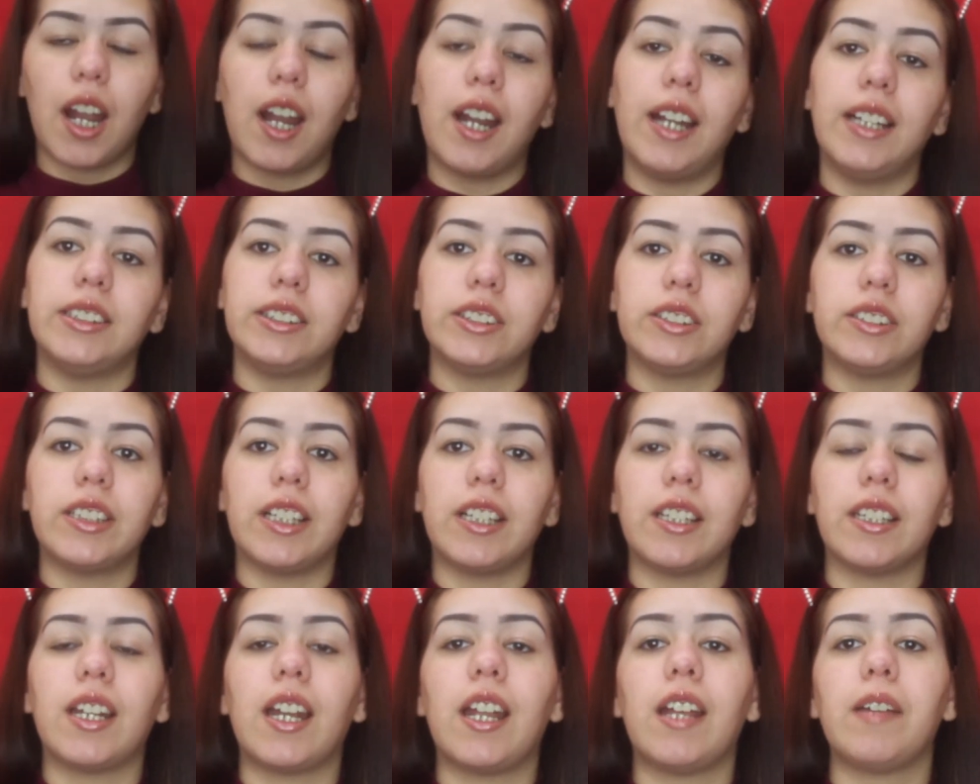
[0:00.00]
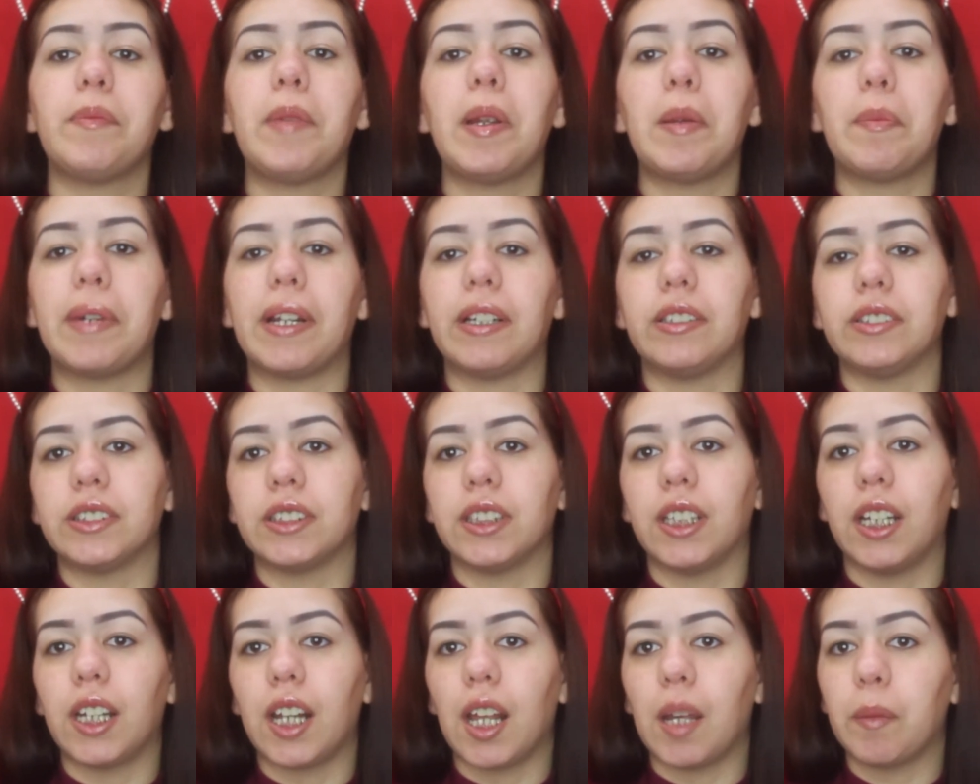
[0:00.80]
Alright, so now that I have my brows
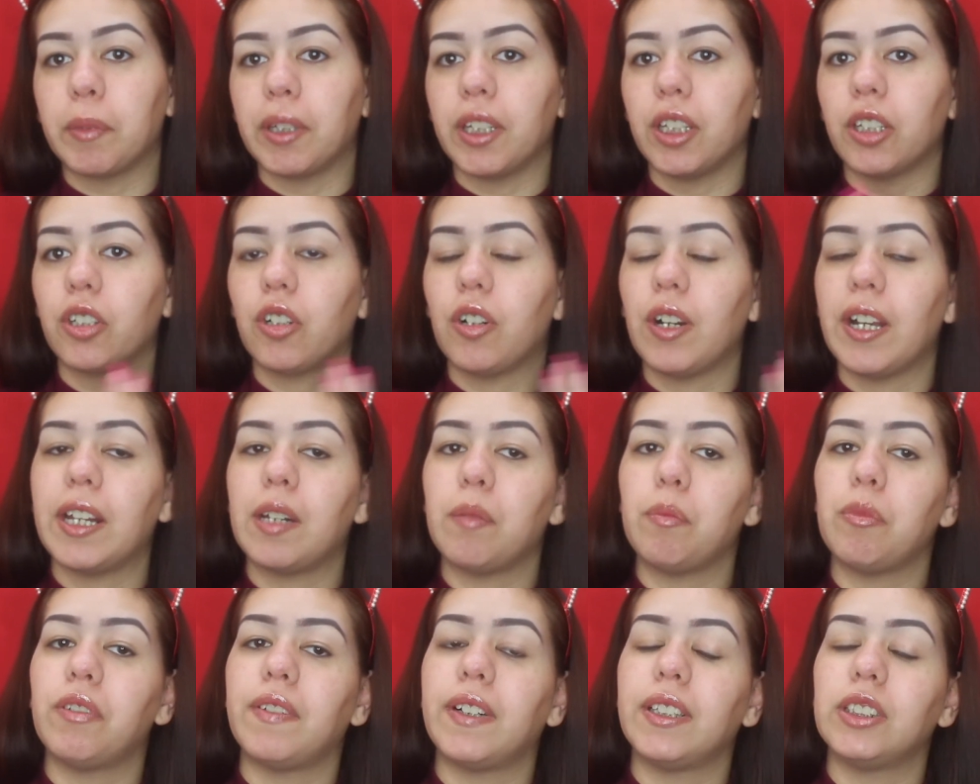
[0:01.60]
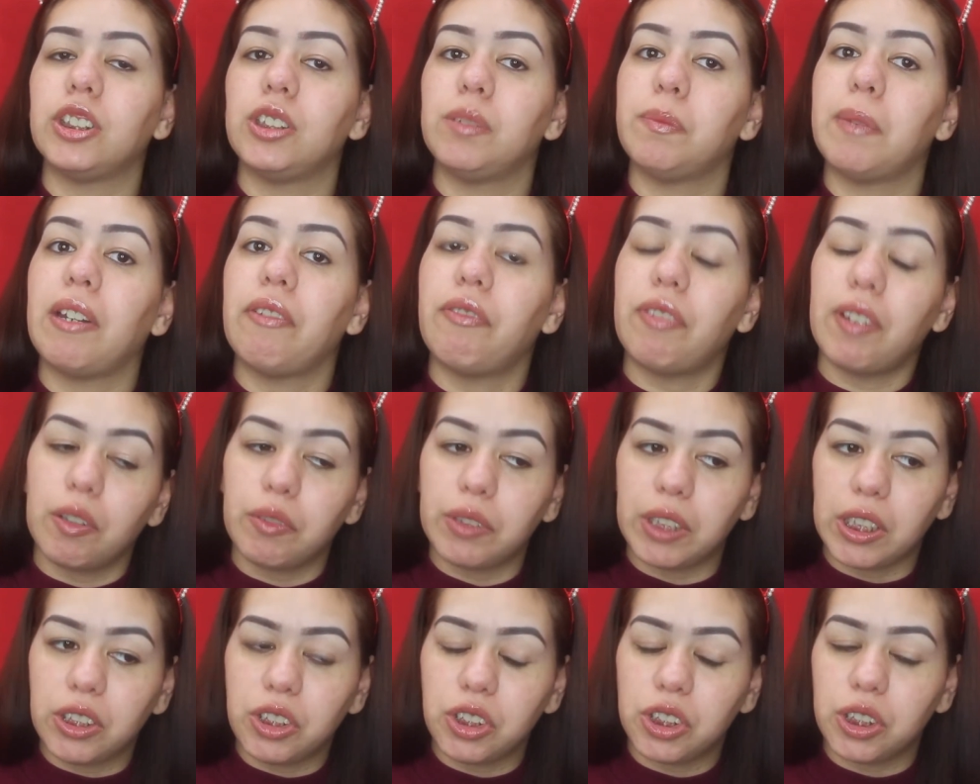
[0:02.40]
done, I'm going to go ahead and move on to my
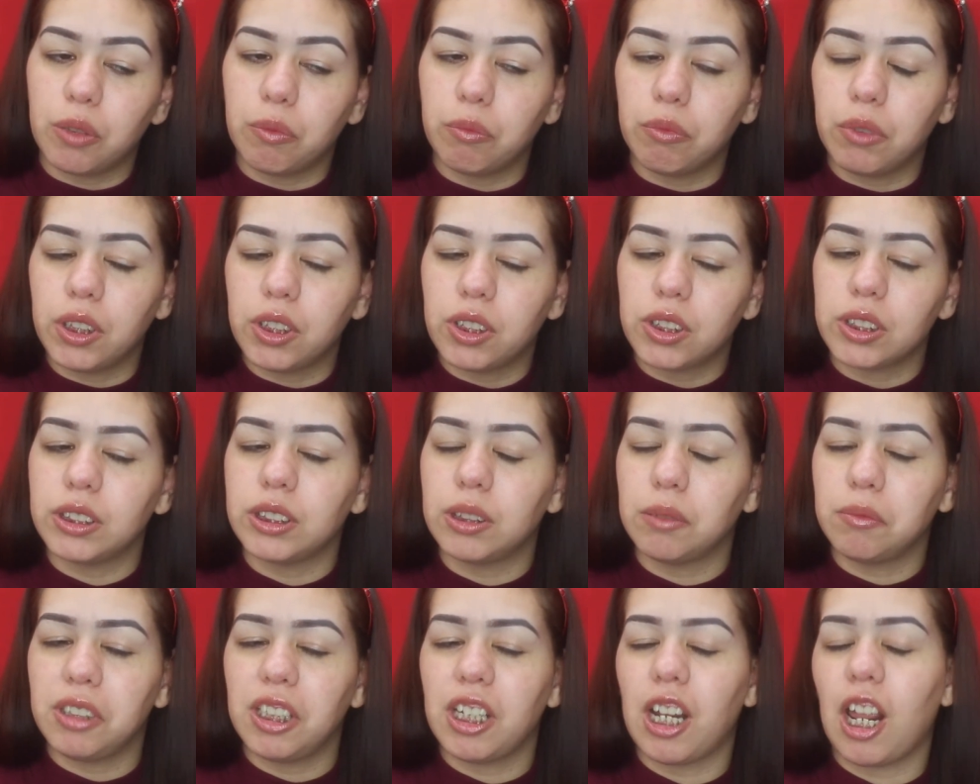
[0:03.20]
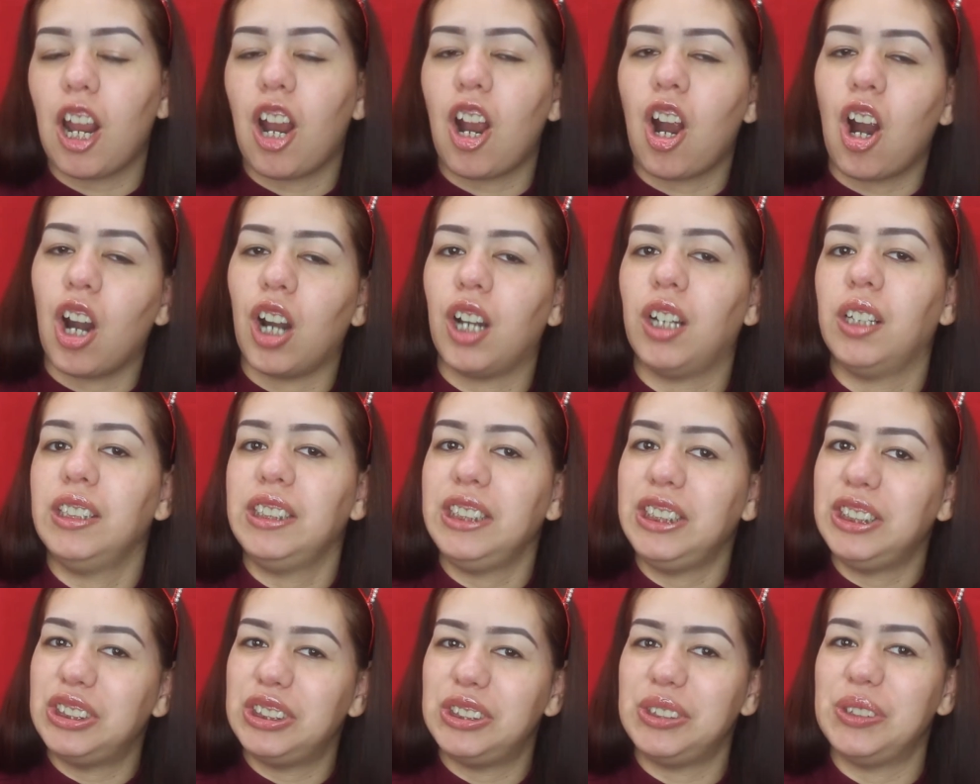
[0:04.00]
foundation, which is something I
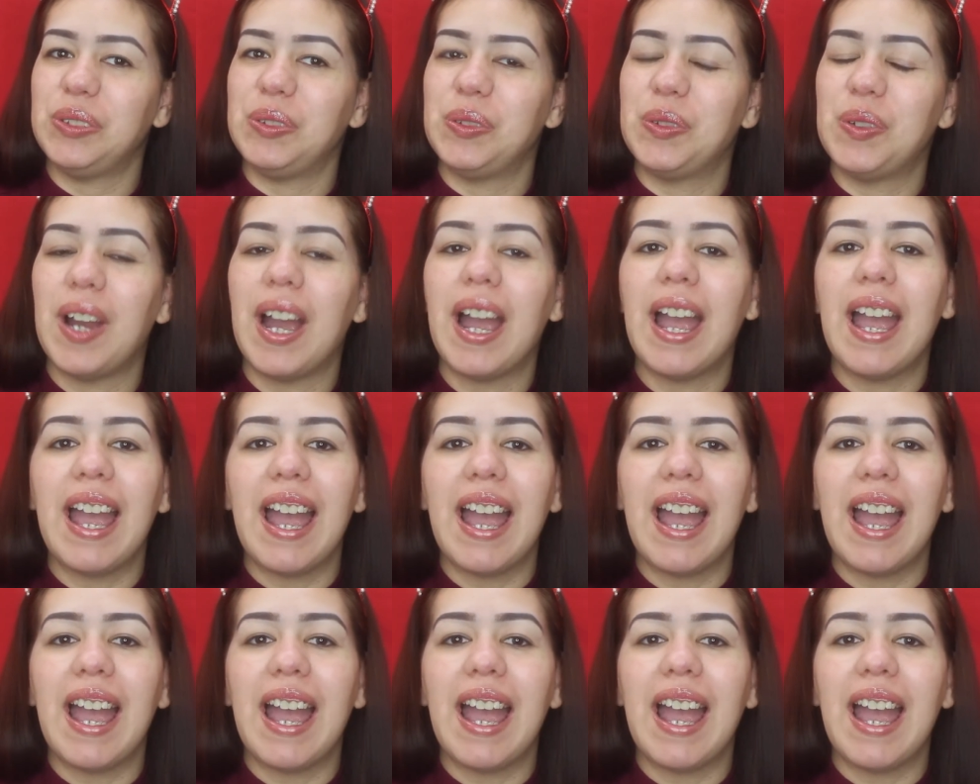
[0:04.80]
hardly do.